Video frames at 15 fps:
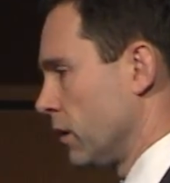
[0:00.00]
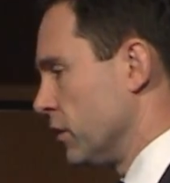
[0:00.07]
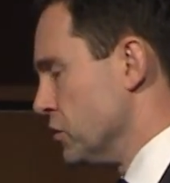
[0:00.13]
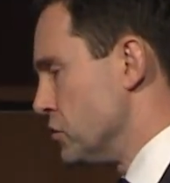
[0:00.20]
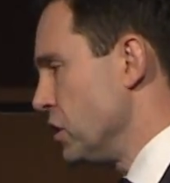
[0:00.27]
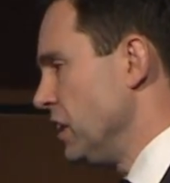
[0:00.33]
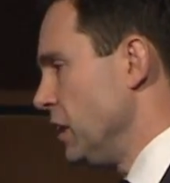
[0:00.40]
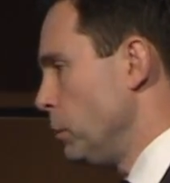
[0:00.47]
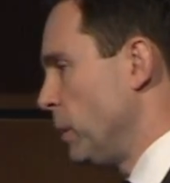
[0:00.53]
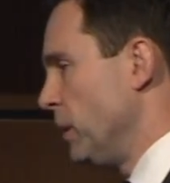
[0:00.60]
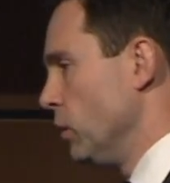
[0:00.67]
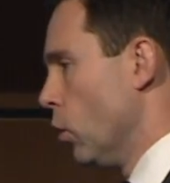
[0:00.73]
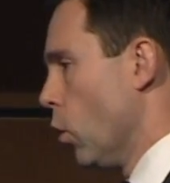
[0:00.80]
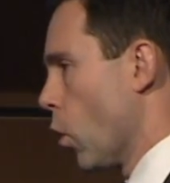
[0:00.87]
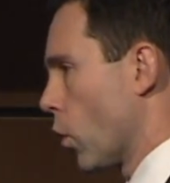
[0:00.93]
the
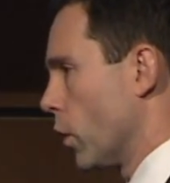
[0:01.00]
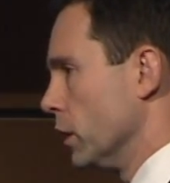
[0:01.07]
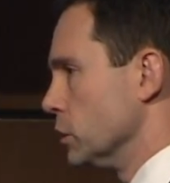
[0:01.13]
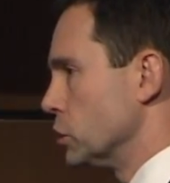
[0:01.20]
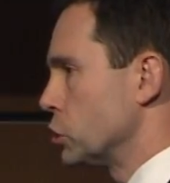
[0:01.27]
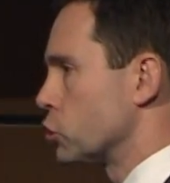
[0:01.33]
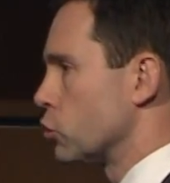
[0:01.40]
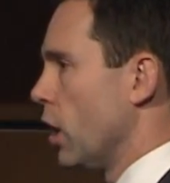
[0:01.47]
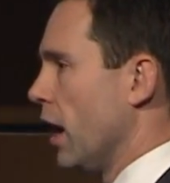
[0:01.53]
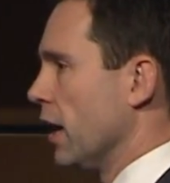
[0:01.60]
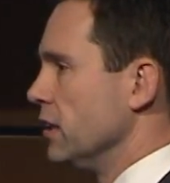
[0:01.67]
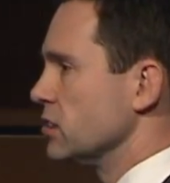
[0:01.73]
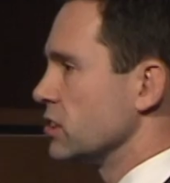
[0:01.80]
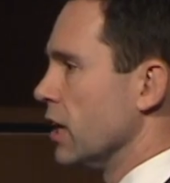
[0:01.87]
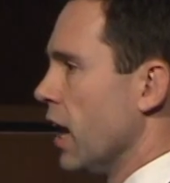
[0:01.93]
GDPR
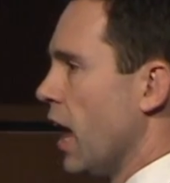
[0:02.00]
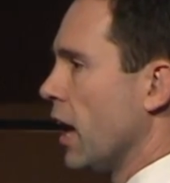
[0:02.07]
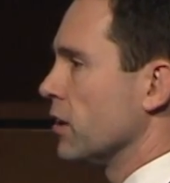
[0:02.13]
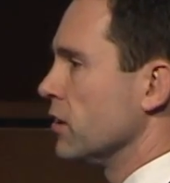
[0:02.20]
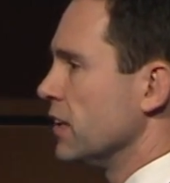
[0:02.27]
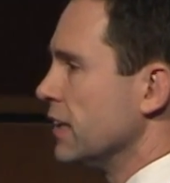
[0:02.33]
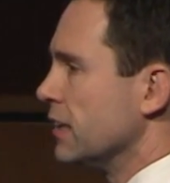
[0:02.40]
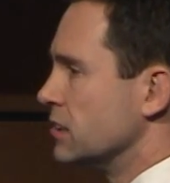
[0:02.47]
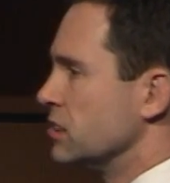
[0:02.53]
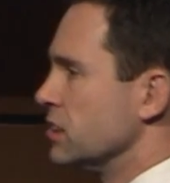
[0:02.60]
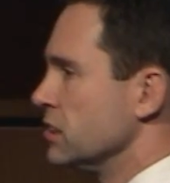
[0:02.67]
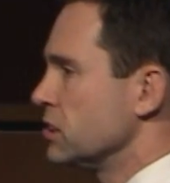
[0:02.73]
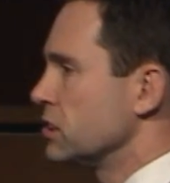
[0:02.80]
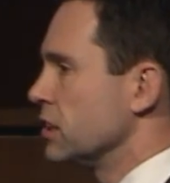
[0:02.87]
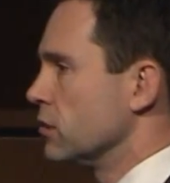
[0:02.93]
enshrines a lot of the
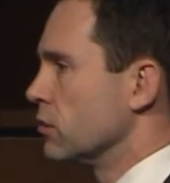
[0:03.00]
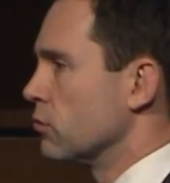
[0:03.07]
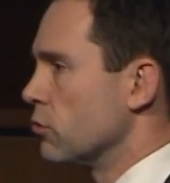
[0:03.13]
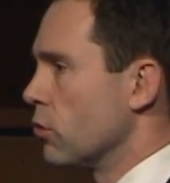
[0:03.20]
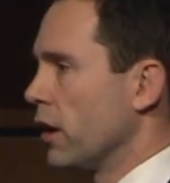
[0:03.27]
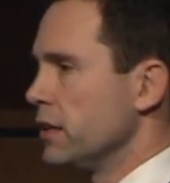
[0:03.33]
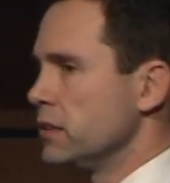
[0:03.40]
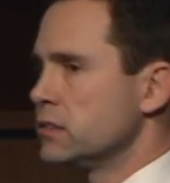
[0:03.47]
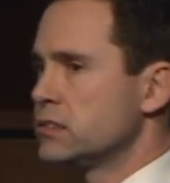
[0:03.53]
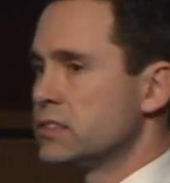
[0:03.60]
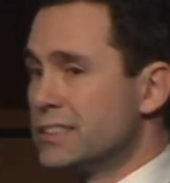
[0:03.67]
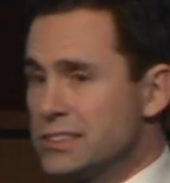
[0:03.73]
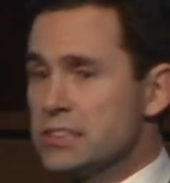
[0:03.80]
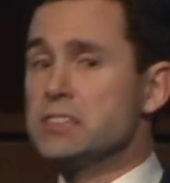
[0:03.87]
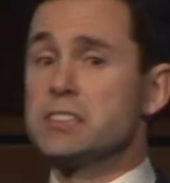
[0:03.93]
existing rights,
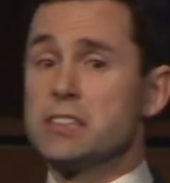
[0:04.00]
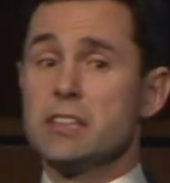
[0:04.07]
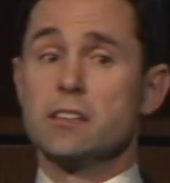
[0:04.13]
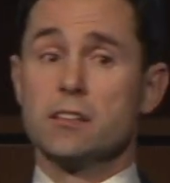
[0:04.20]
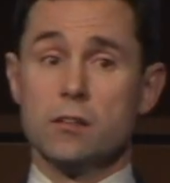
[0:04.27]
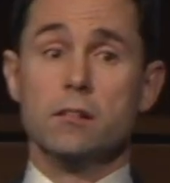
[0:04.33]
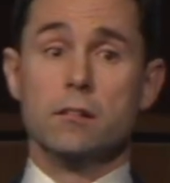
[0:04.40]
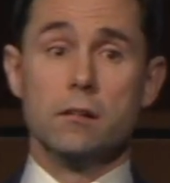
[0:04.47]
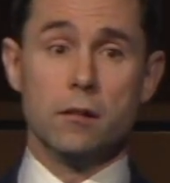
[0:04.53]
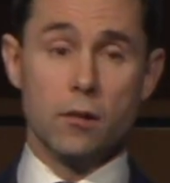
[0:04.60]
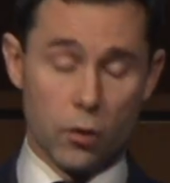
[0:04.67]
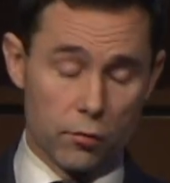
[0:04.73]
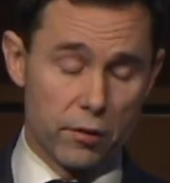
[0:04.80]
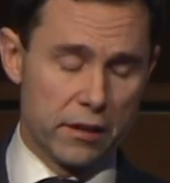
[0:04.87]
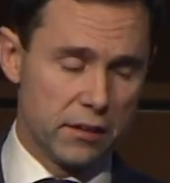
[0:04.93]
existing, uh,
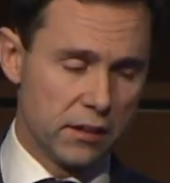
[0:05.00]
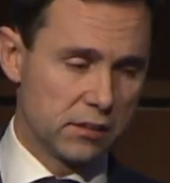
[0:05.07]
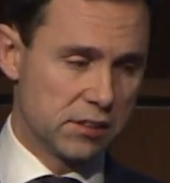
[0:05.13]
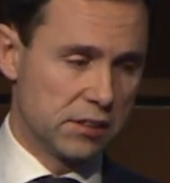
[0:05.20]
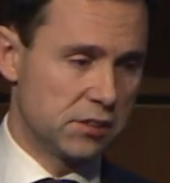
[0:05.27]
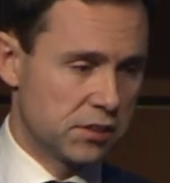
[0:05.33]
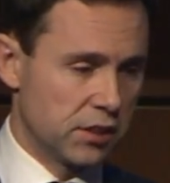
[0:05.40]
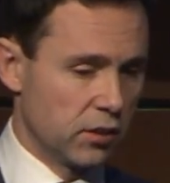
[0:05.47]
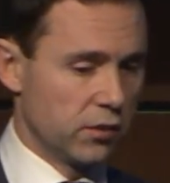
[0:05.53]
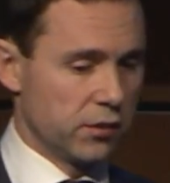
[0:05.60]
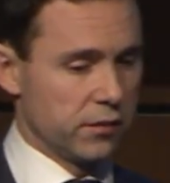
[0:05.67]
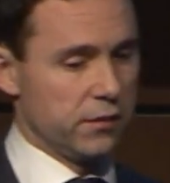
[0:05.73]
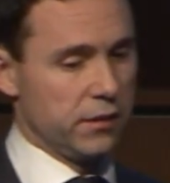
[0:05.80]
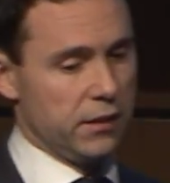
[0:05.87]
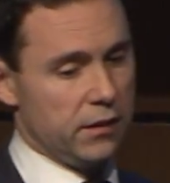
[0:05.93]
already existing
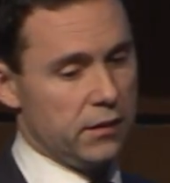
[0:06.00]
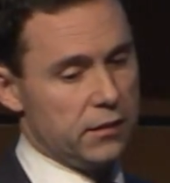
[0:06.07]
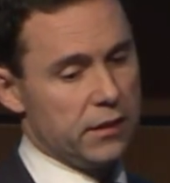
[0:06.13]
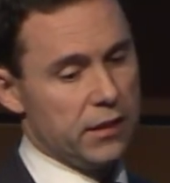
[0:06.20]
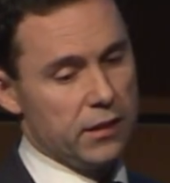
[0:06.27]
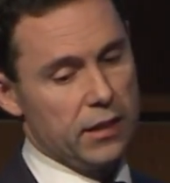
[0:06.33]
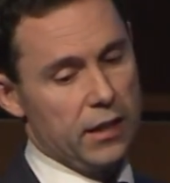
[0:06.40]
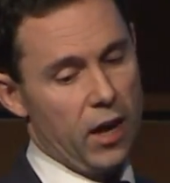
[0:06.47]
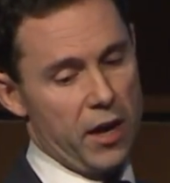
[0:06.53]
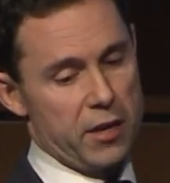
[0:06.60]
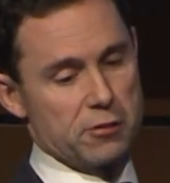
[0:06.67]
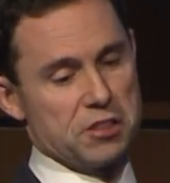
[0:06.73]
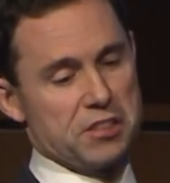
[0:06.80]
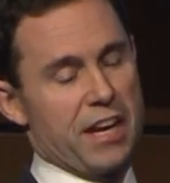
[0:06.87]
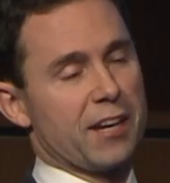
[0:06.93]
under the, the
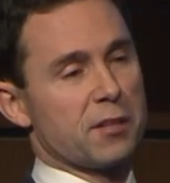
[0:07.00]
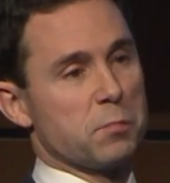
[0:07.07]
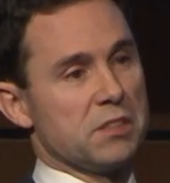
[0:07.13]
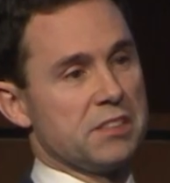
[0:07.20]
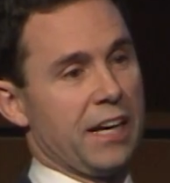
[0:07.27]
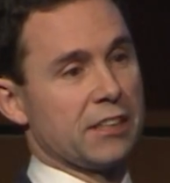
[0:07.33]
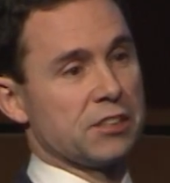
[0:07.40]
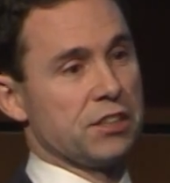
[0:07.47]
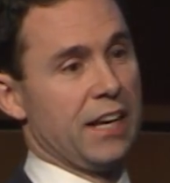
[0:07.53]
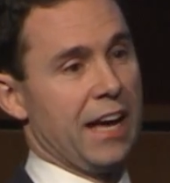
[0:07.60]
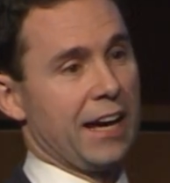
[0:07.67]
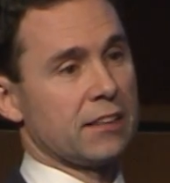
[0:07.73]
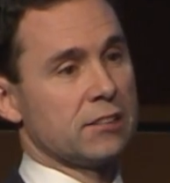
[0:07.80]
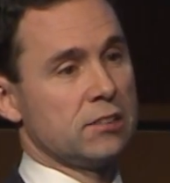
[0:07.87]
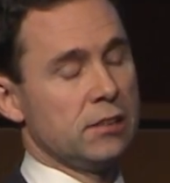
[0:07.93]
Irish Data Protection
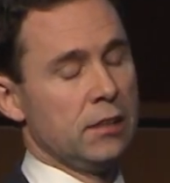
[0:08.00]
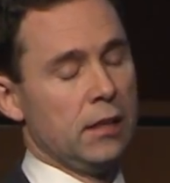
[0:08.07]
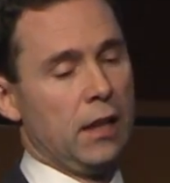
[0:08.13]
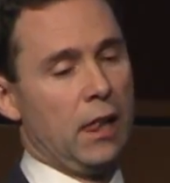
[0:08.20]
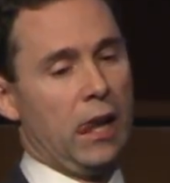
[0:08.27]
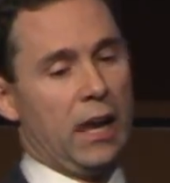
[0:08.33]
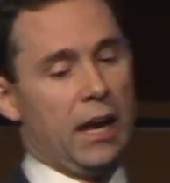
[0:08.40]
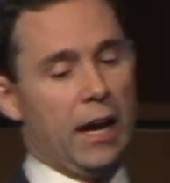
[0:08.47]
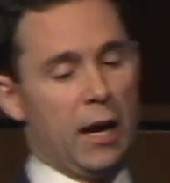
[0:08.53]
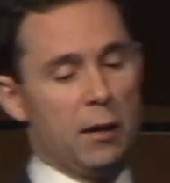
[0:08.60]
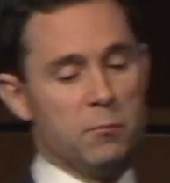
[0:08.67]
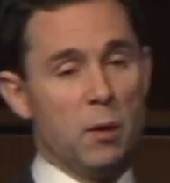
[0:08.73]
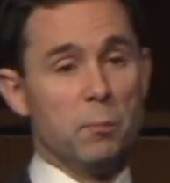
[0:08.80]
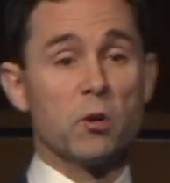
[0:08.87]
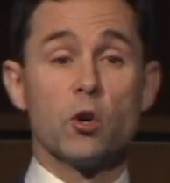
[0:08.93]
Acts,
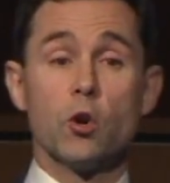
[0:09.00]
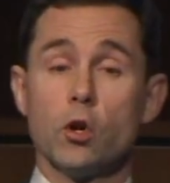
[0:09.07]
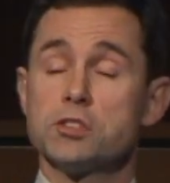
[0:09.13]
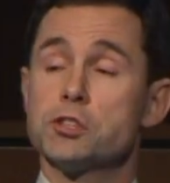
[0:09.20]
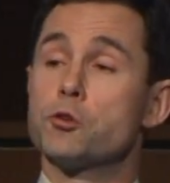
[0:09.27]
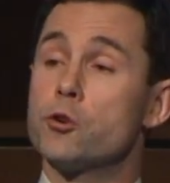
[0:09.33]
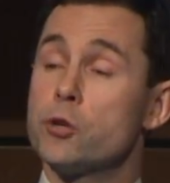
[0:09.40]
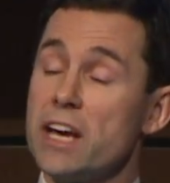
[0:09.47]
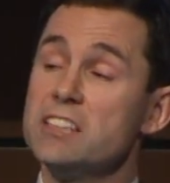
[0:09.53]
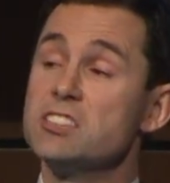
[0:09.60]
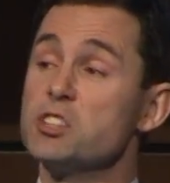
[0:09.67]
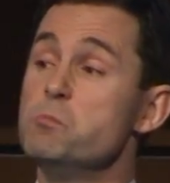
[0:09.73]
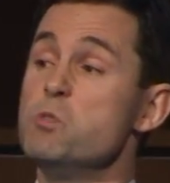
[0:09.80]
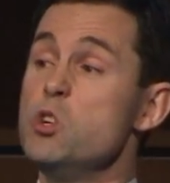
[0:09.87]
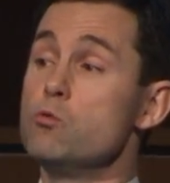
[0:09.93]
um, but it also creates
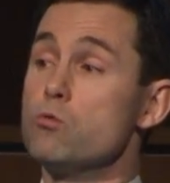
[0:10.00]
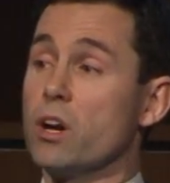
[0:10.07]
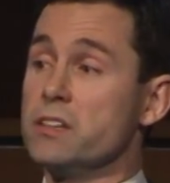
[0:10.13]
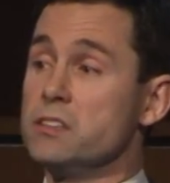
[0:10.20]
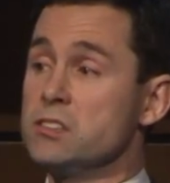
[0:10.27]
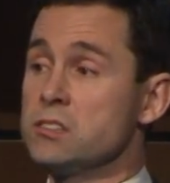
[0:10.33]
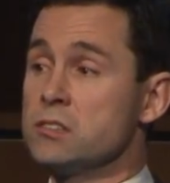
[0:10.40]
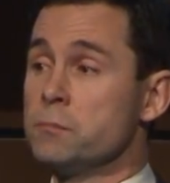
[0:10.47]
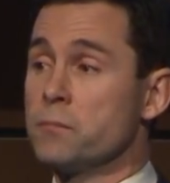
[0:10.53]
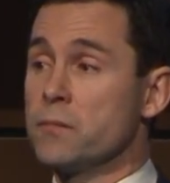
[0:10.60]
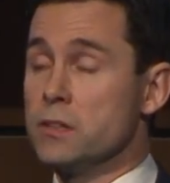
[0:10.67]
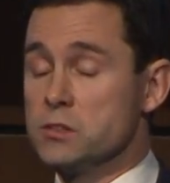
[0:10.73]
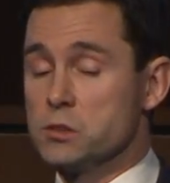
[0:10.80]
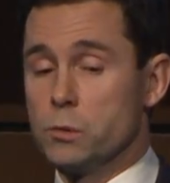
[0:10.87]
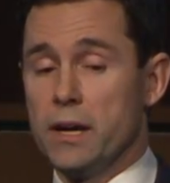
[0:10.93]
some new rights
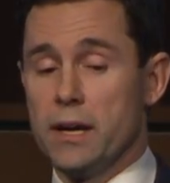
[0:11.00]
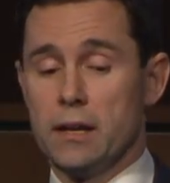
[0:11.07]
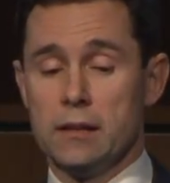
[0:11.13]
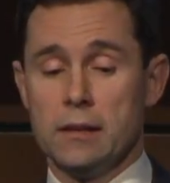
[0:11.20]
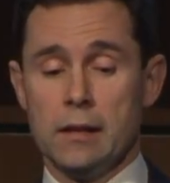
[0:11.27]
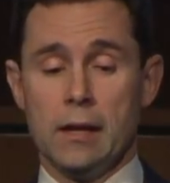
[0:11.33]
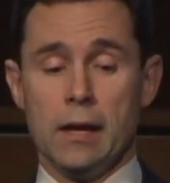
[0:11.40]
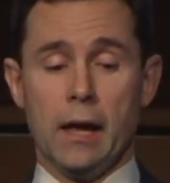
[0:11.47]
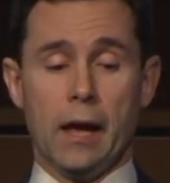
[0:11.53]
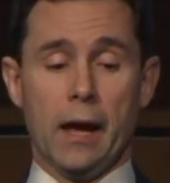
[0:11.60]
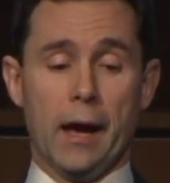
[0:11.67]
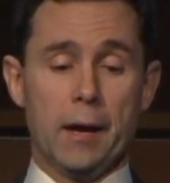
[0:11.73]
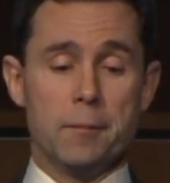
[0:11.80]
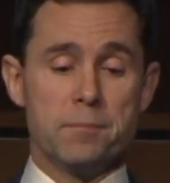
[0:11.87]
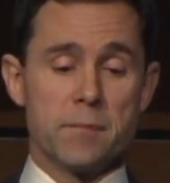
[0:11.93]
as well.
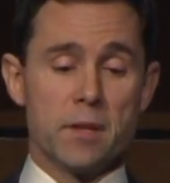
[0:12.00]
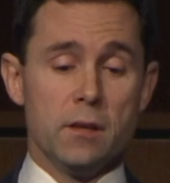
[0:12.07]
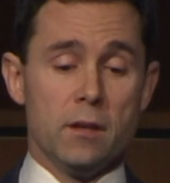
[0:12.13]
Um,